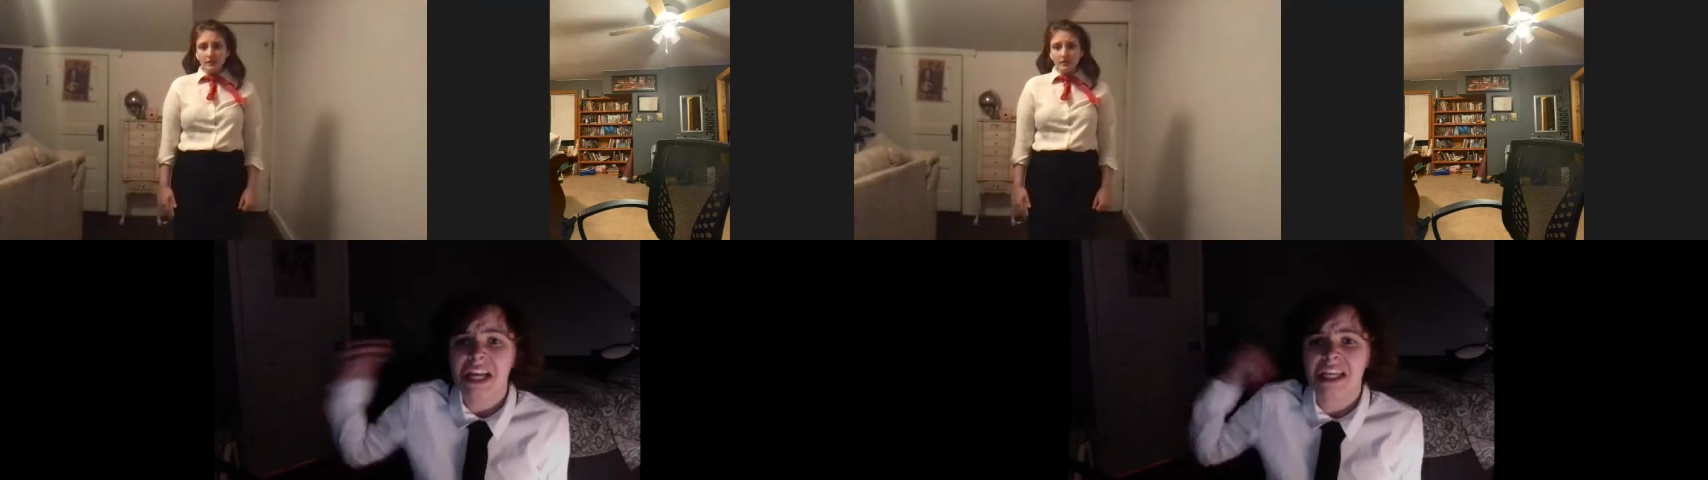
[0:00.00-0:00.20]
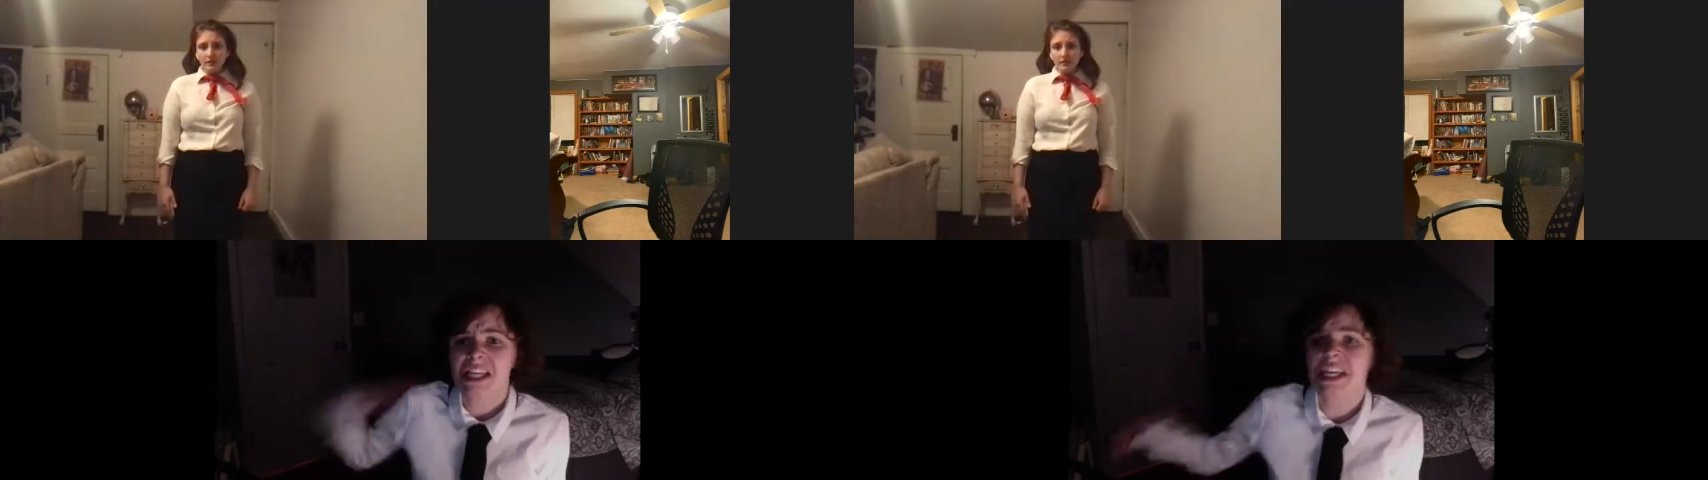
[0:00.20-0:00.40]

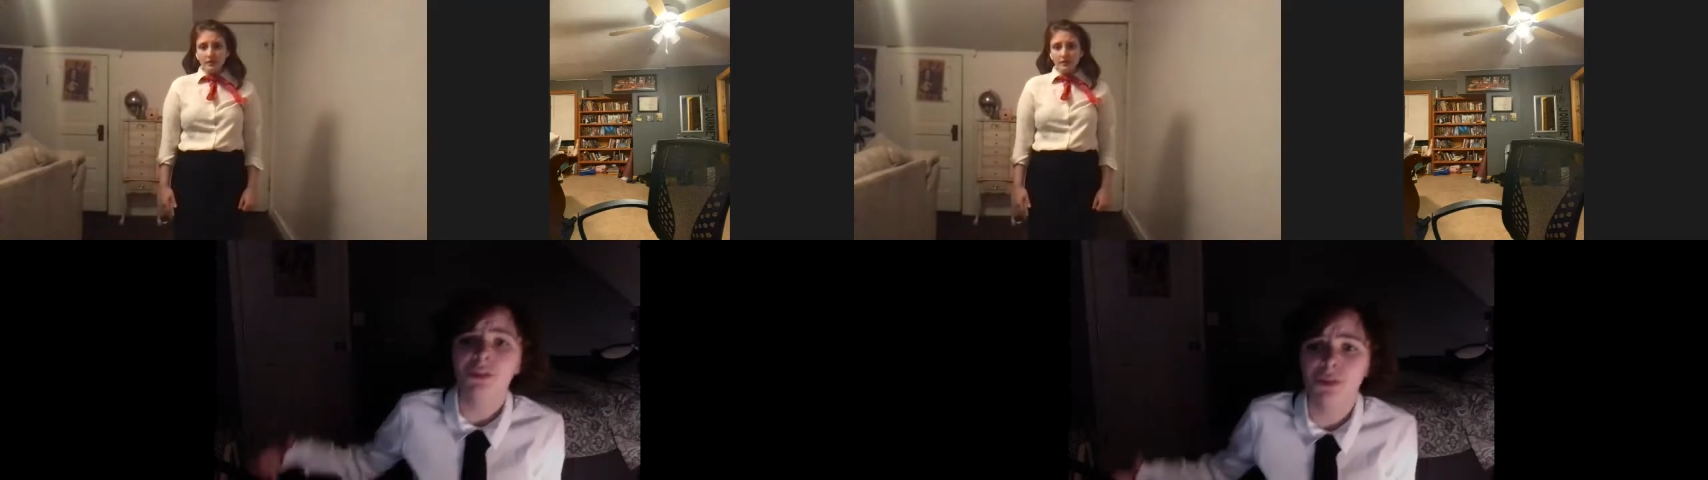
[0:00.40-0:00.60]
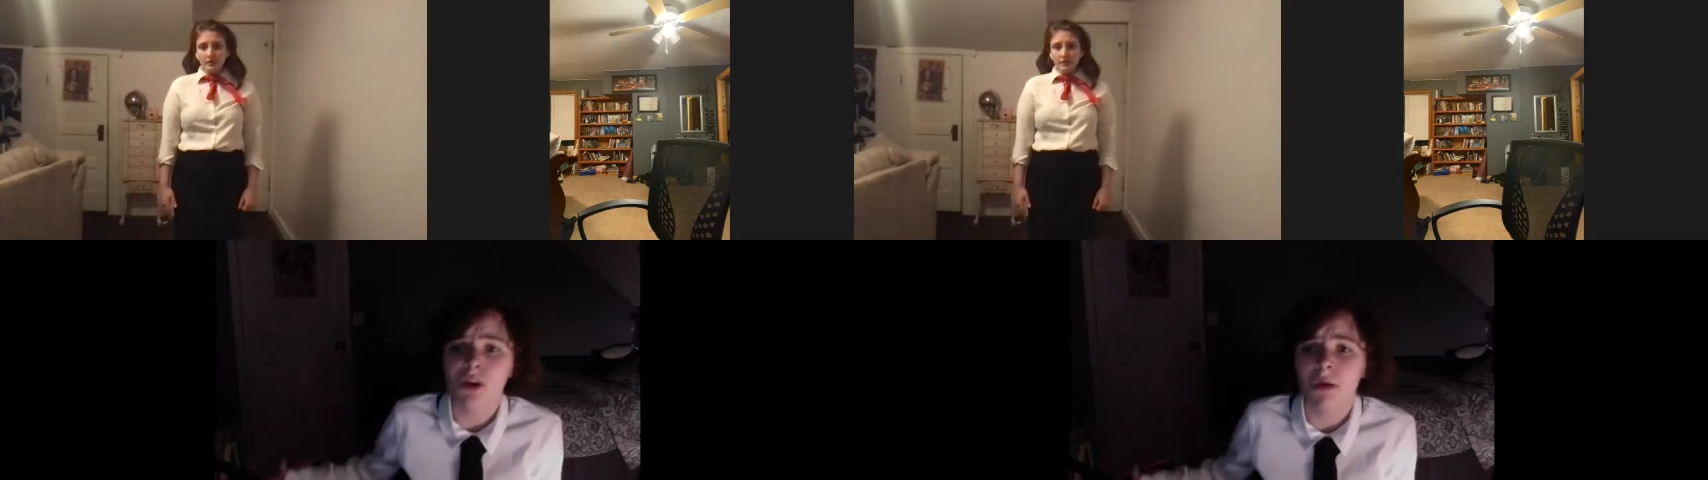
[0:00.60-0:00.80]
these
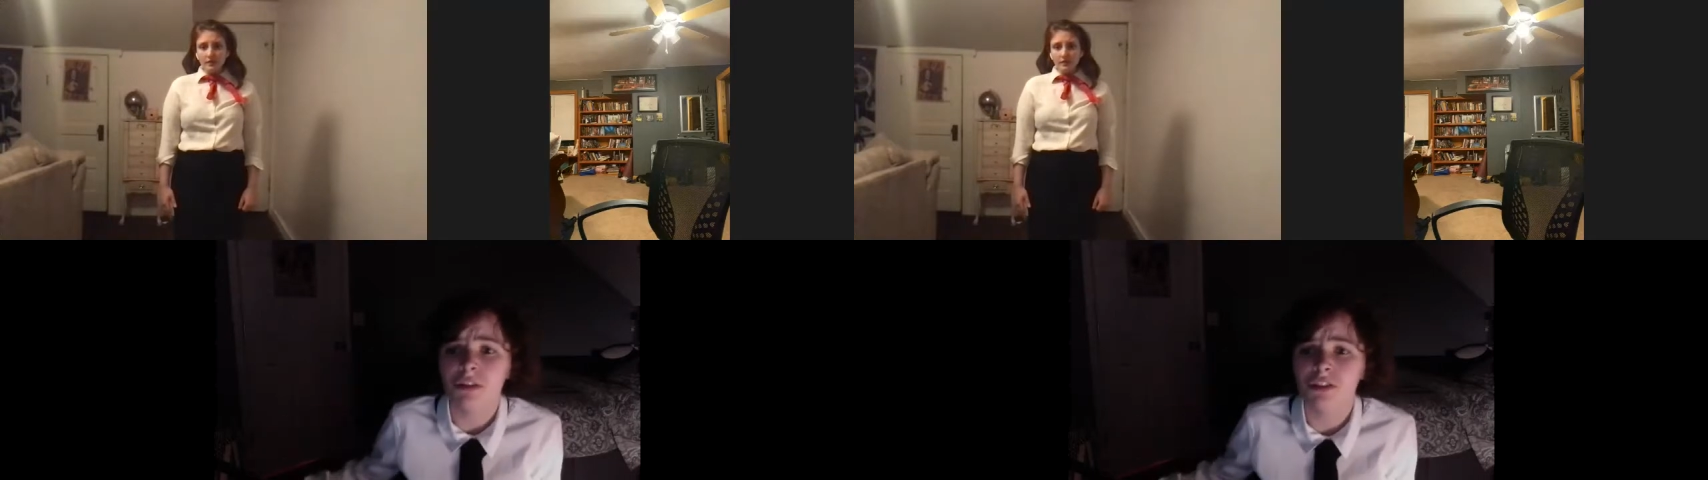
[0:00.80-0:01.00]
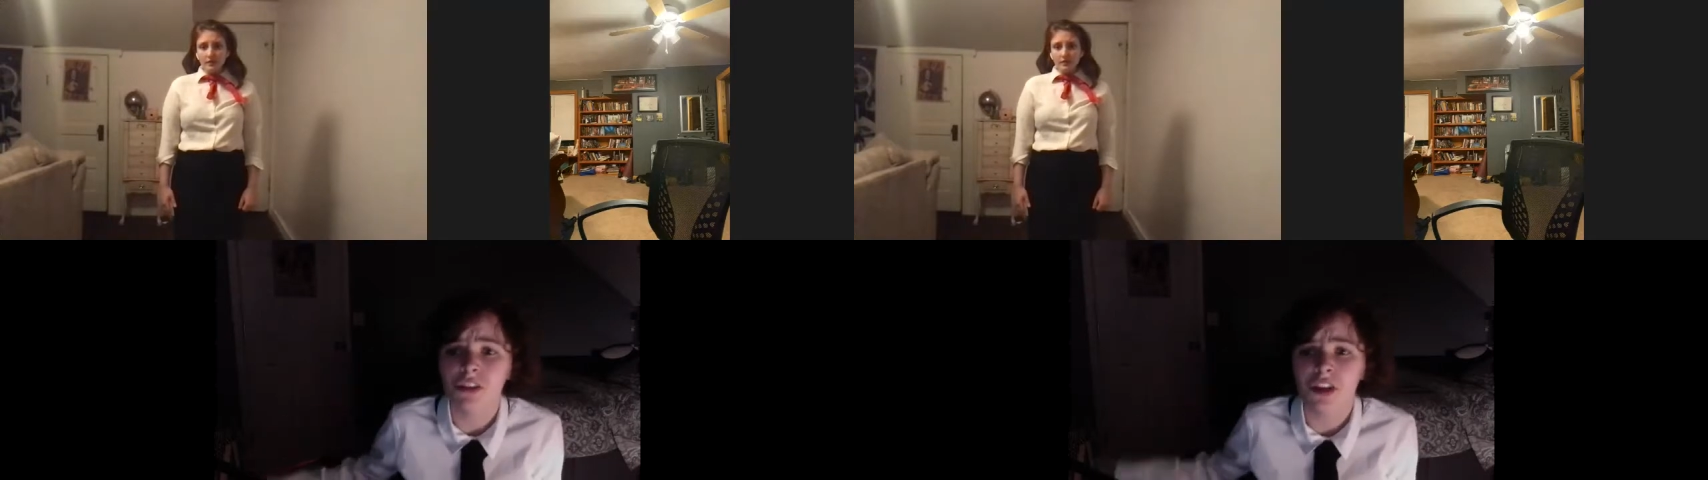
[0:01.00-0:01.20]
few hours
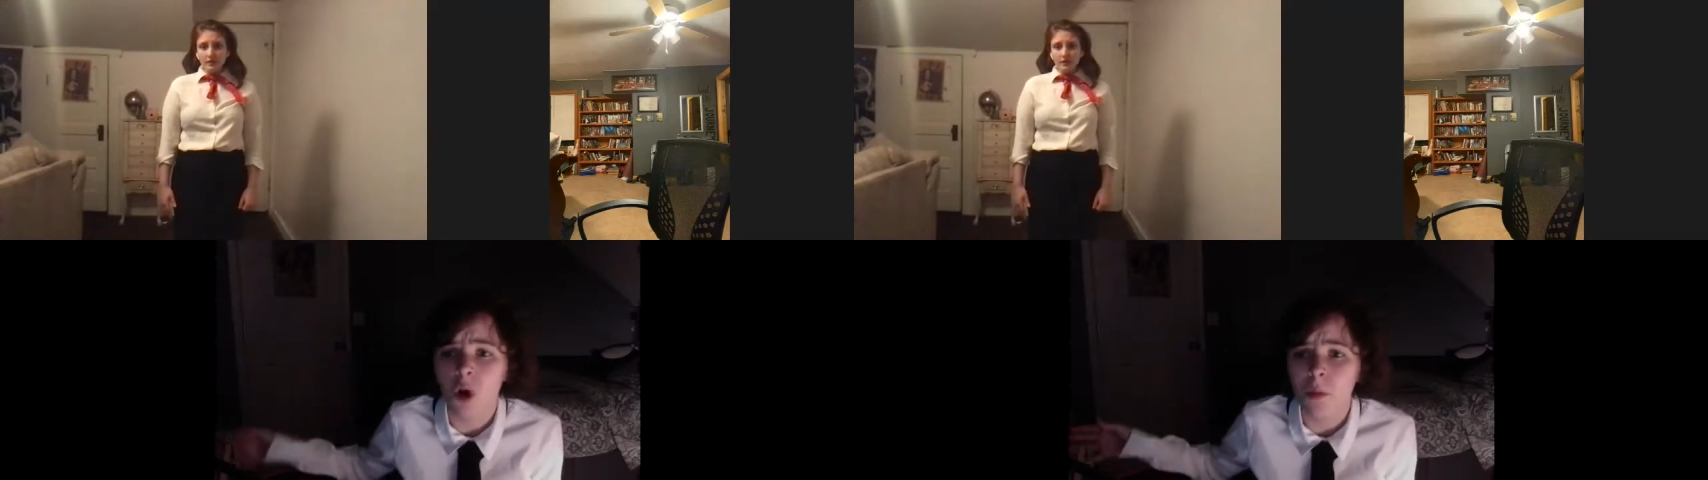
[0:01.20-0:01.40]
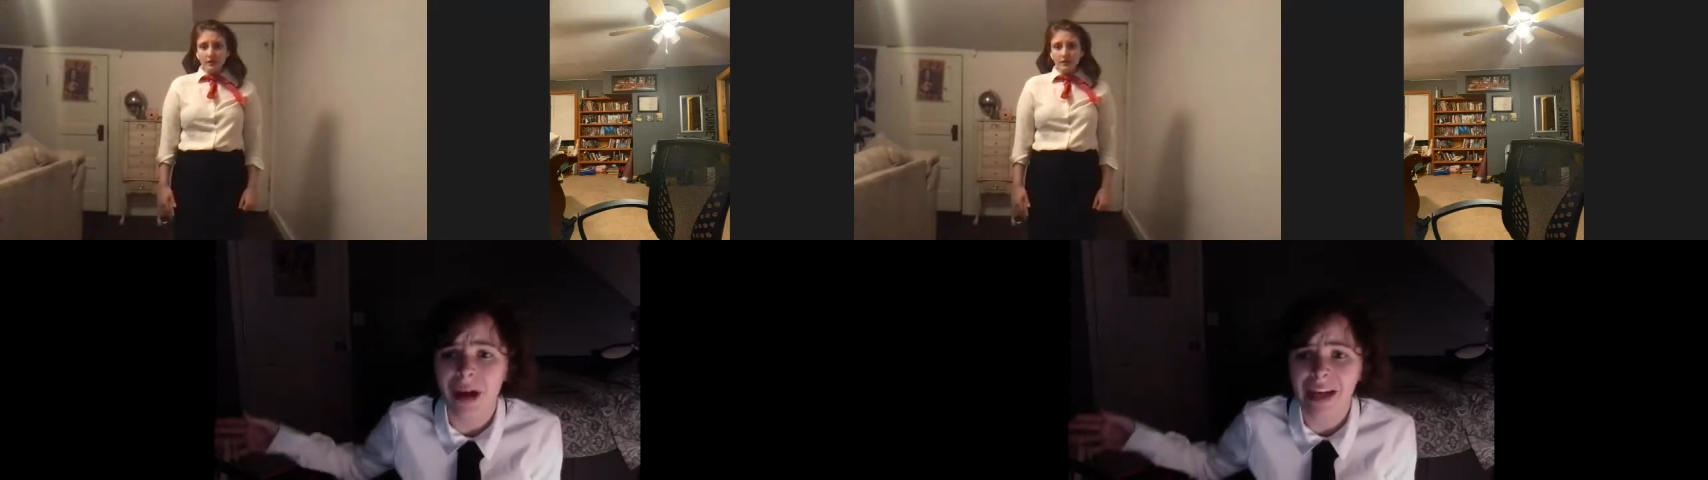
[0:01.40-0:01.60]
just to
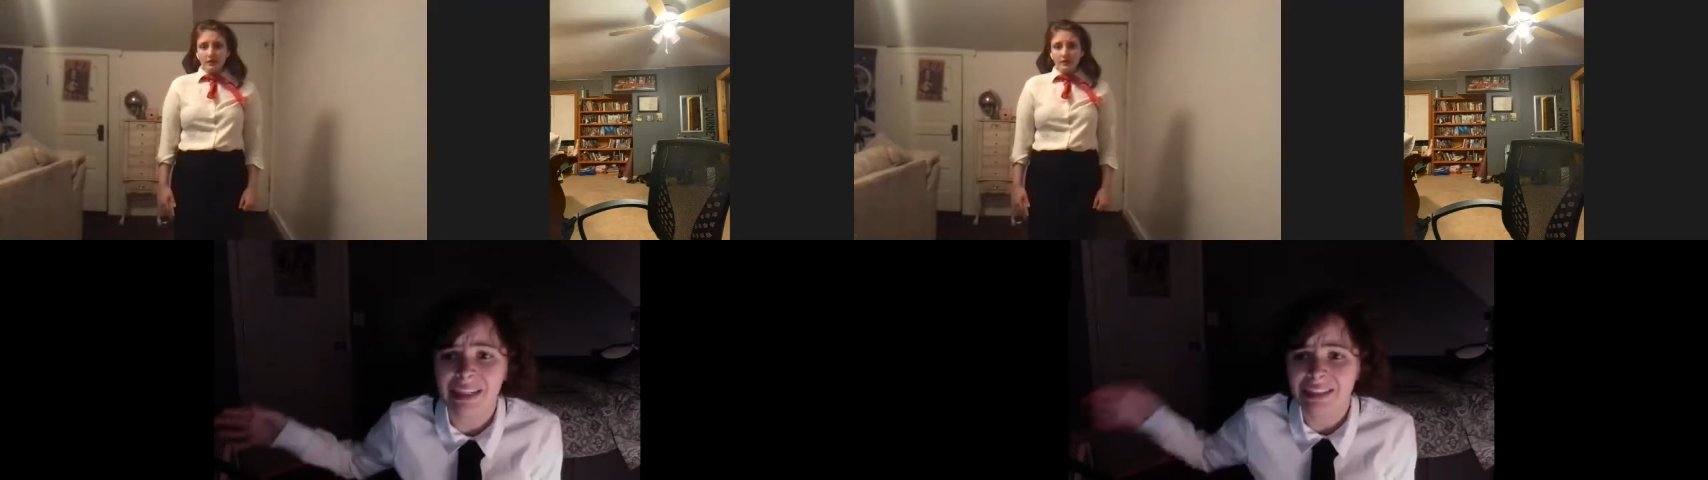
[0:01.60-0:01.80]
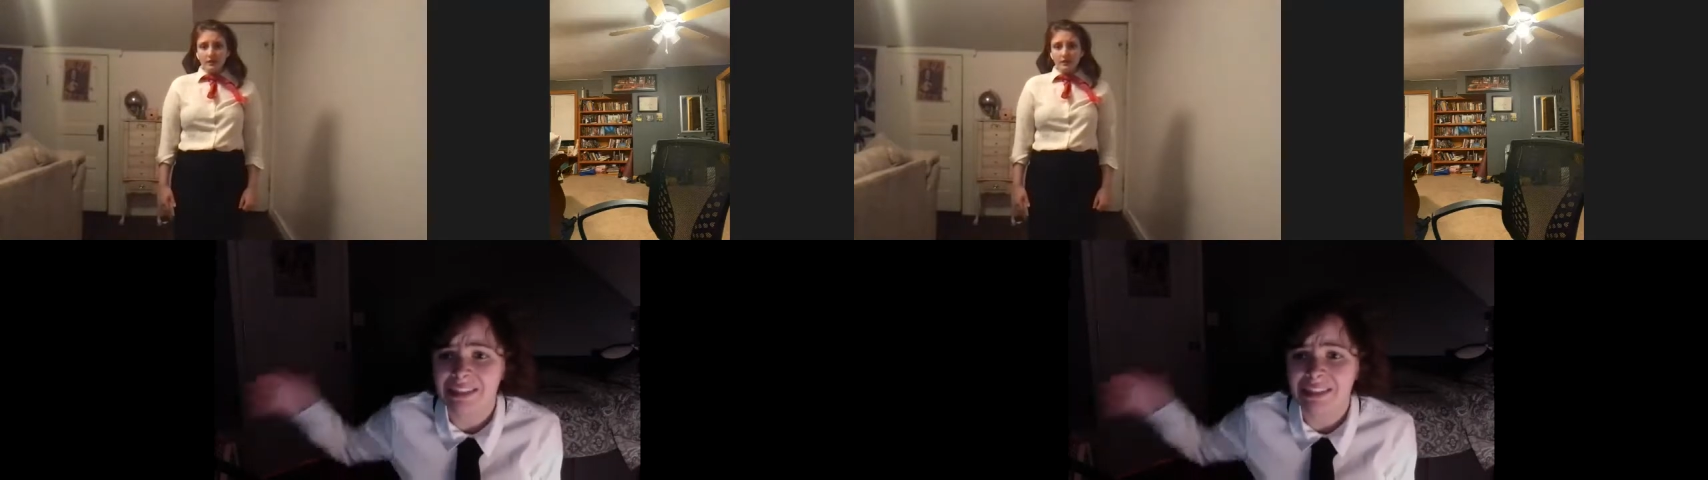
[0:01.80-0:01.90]
go back